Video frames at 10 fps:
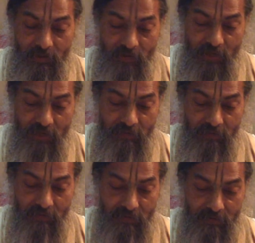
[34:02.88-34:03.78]
you will have
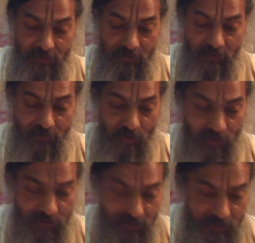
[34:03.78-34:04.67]

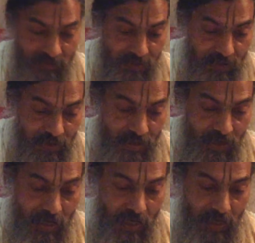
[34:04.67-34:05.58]
qualities.
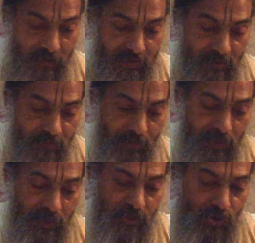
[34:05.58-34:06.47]
And
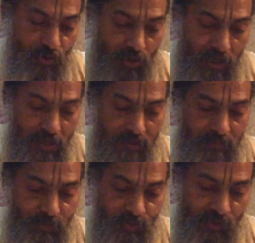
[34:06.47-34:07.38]
sampanne cha gunanam
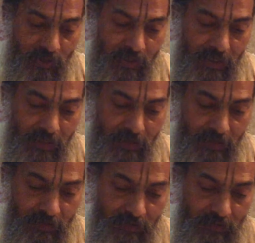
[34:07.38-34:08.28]
spuranena
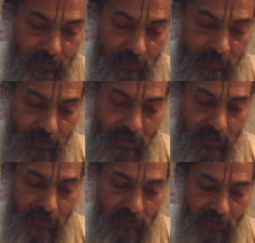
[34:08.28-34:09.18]

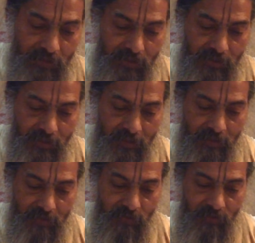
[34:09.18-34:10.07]
parikar vasishtya
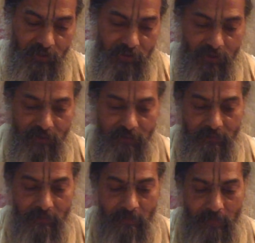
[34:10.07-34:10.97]
tad vasishtya.
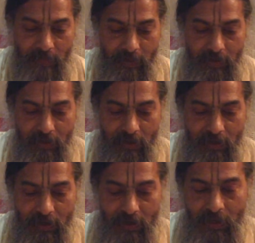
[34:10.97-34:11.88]

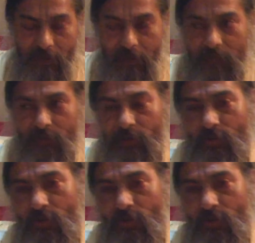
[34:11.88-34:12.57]
And then when you